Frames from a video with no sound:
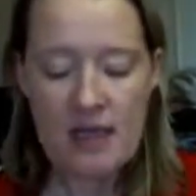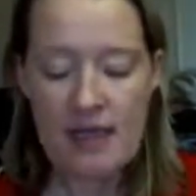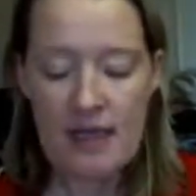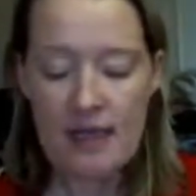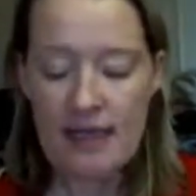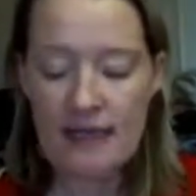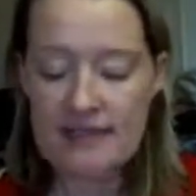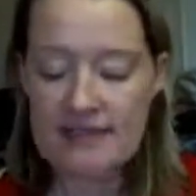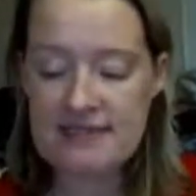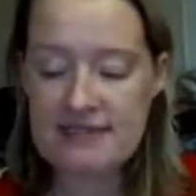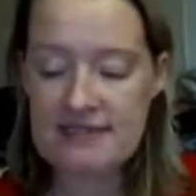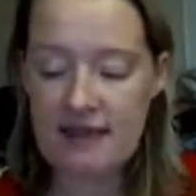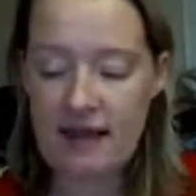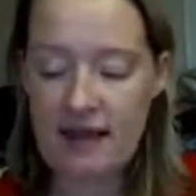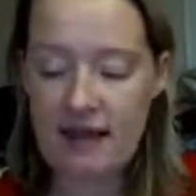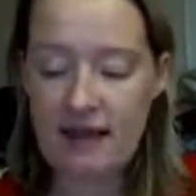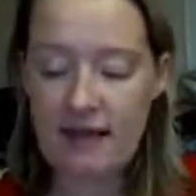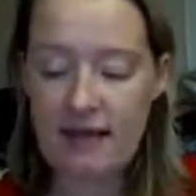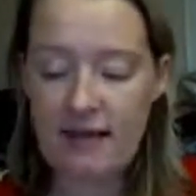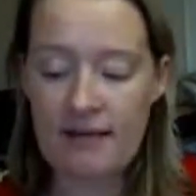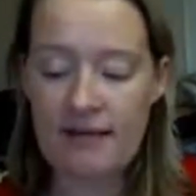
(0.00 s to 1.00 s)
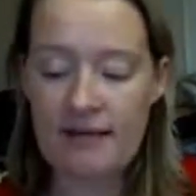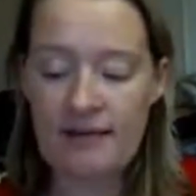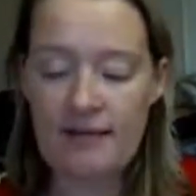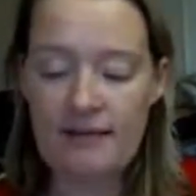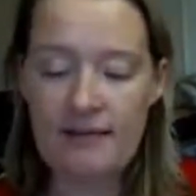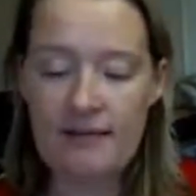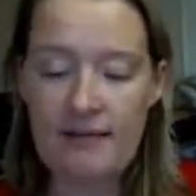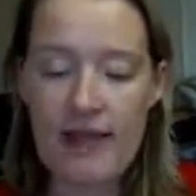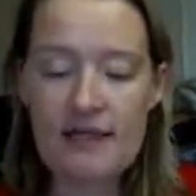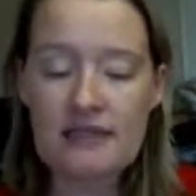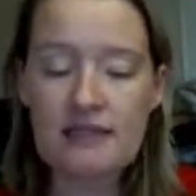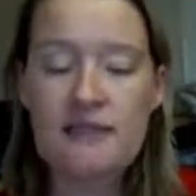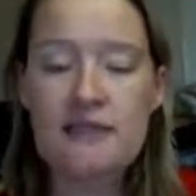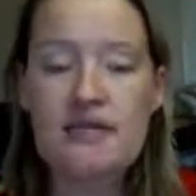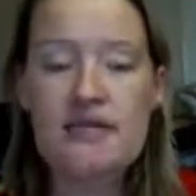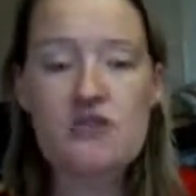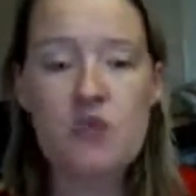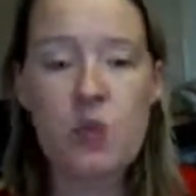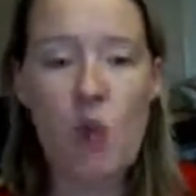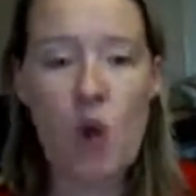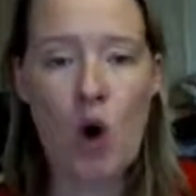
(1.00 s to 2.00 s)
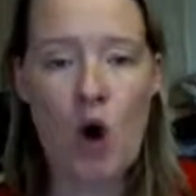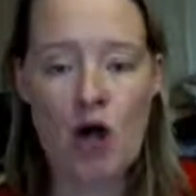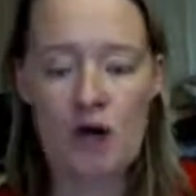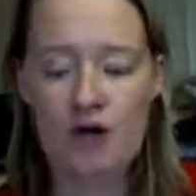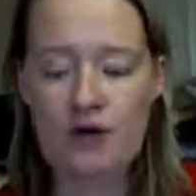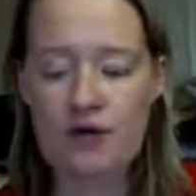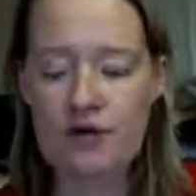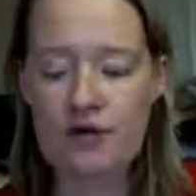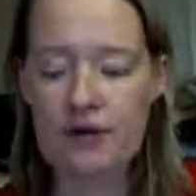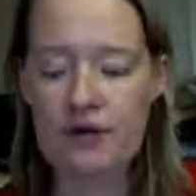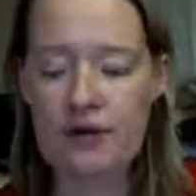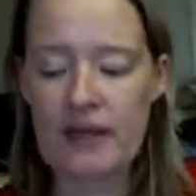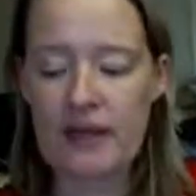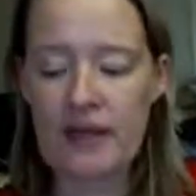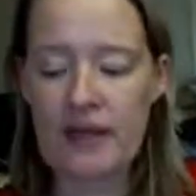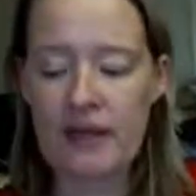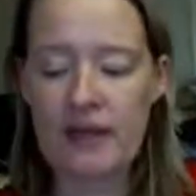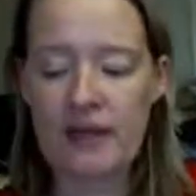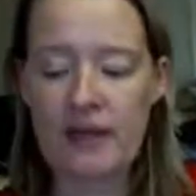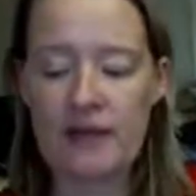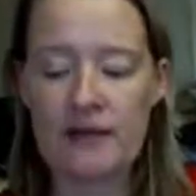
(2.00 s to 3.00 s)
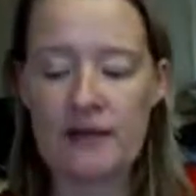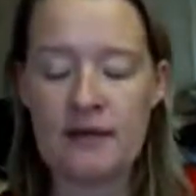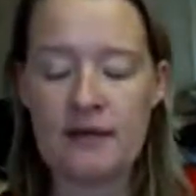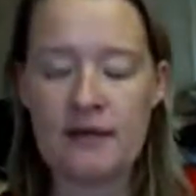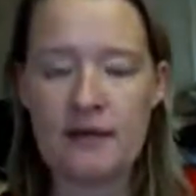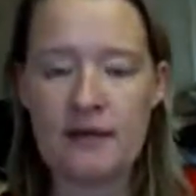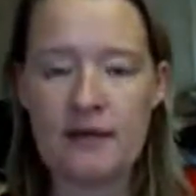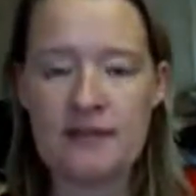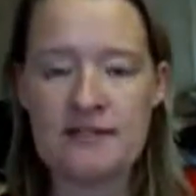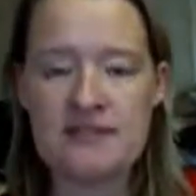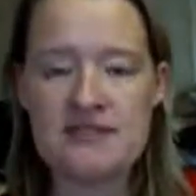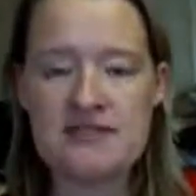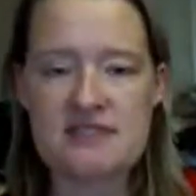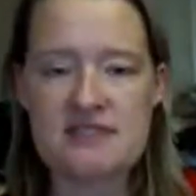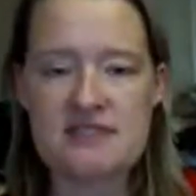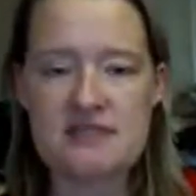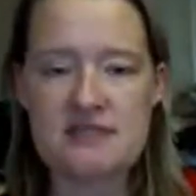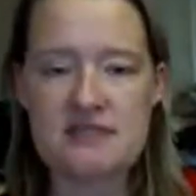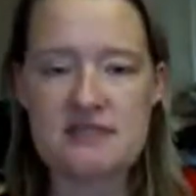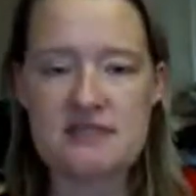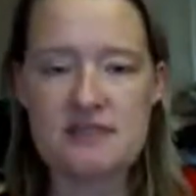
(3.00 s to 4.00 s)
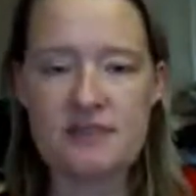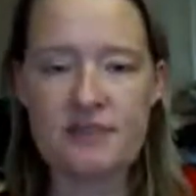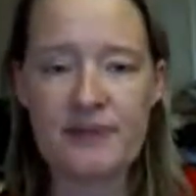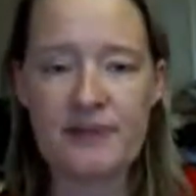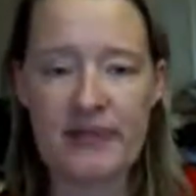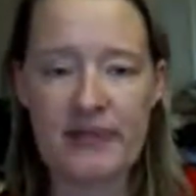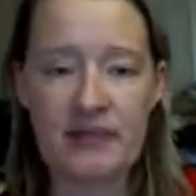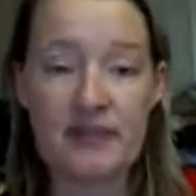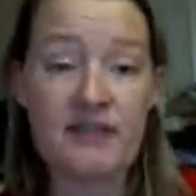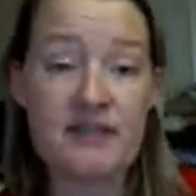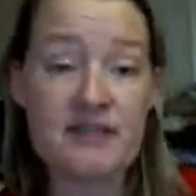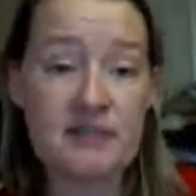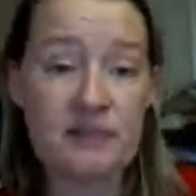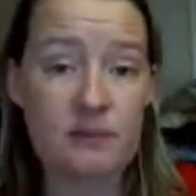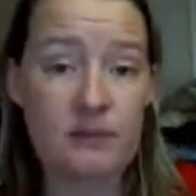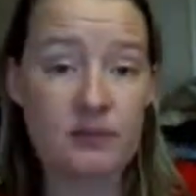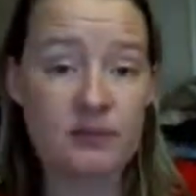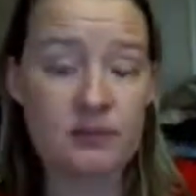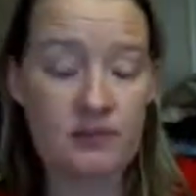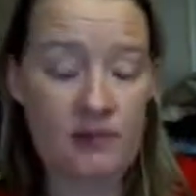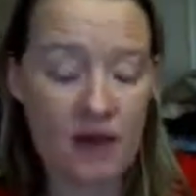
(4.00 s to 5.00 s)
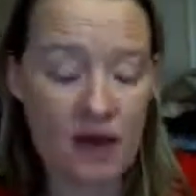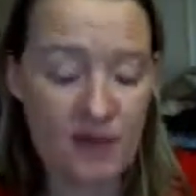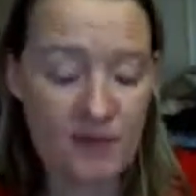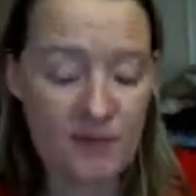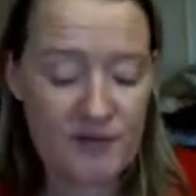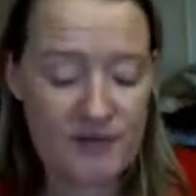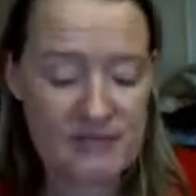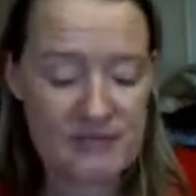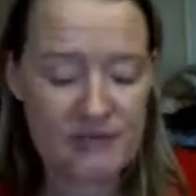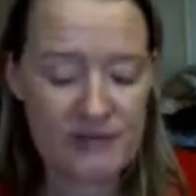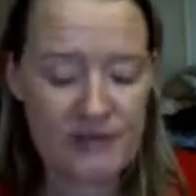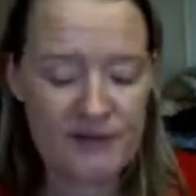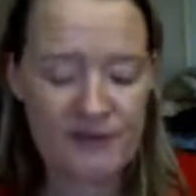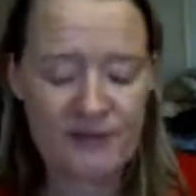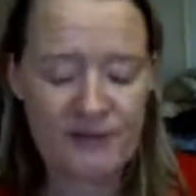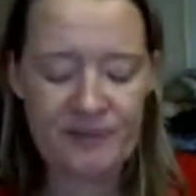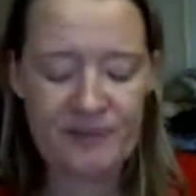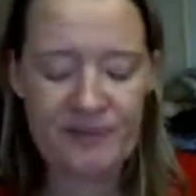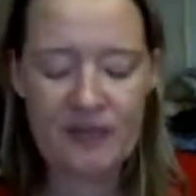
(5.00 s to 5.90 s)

Its element is water, and its planet is the moon, obviously.